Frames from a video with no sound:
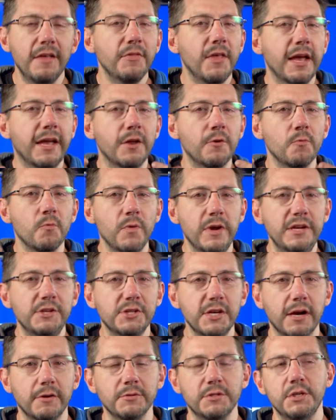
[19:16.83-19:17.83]
that can
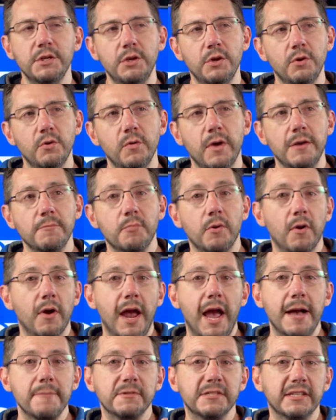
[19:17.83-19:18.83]
reach out to you and
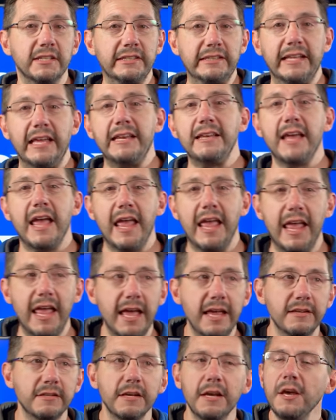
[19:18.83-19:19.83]
perhaps lend a
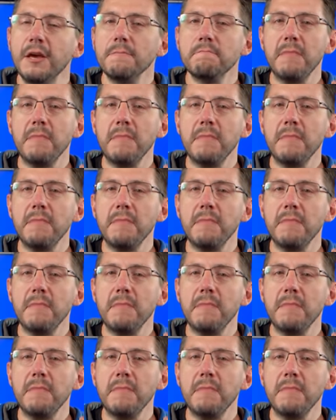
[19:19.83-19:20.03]
hand